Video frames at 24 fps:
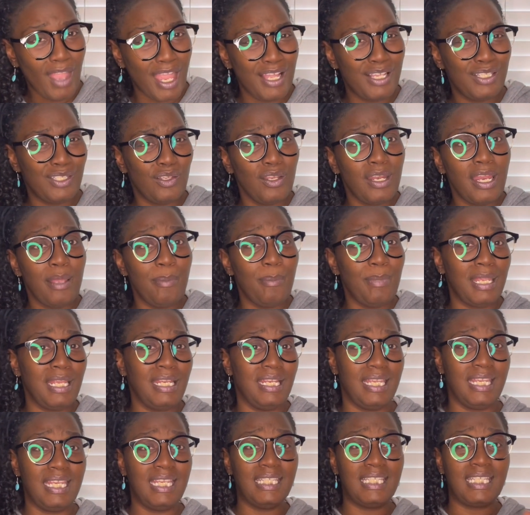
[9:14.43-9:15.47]
so they mean
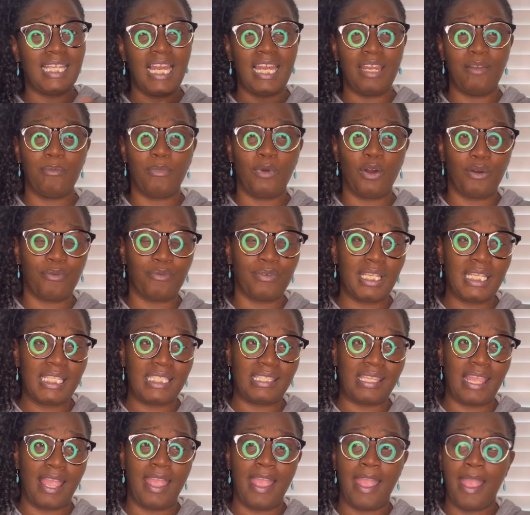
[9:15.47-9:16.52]
he telling Maurice
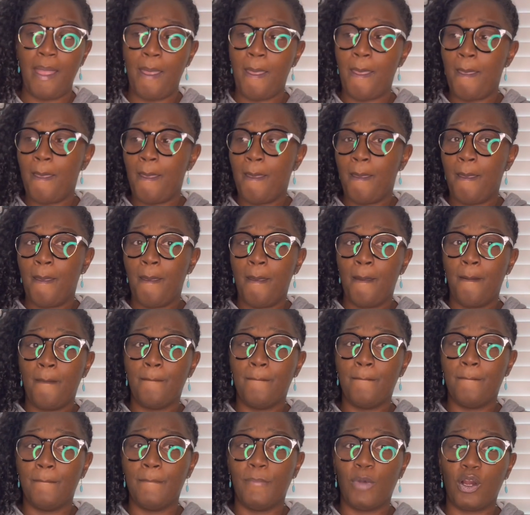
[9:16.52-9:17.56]
that
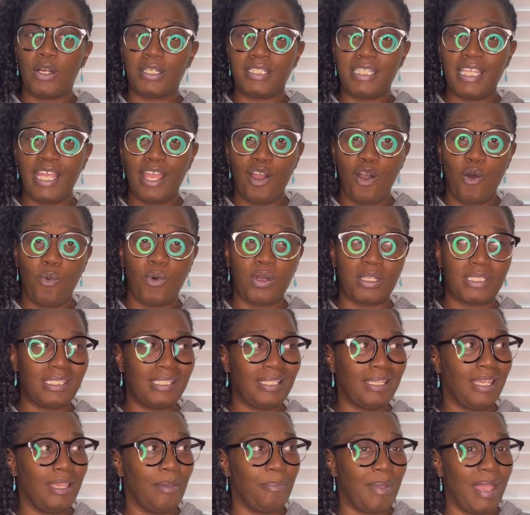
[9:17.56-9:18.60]
Martel wants to
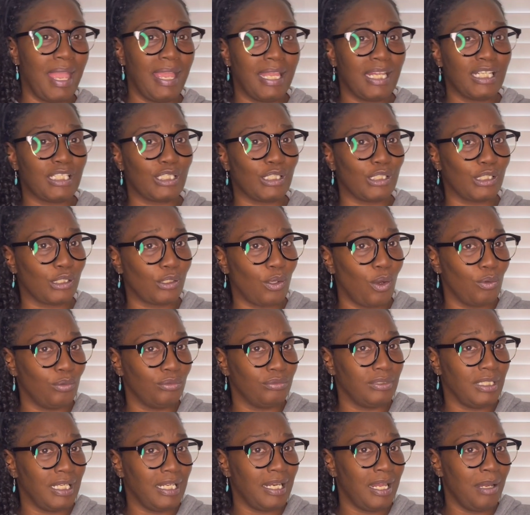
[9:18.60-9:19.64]
get back into
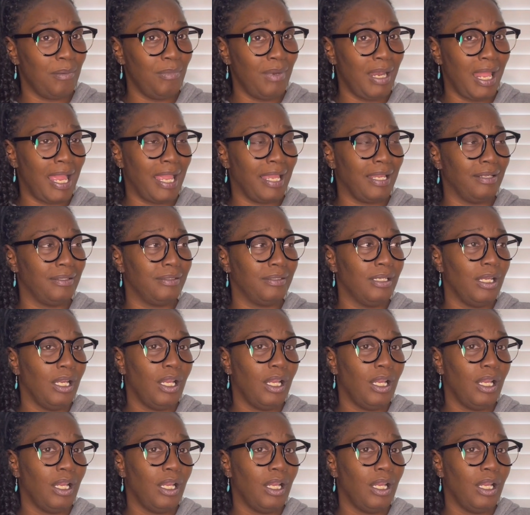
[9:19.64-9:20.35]
school. And I'm like,